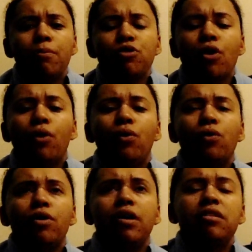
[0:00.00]

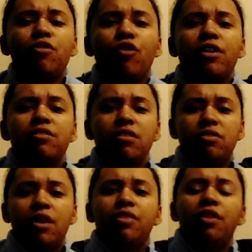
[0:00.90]
So it's
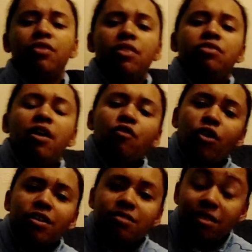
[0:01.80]
they're
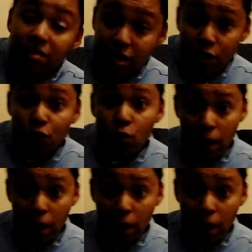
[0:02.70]
very successful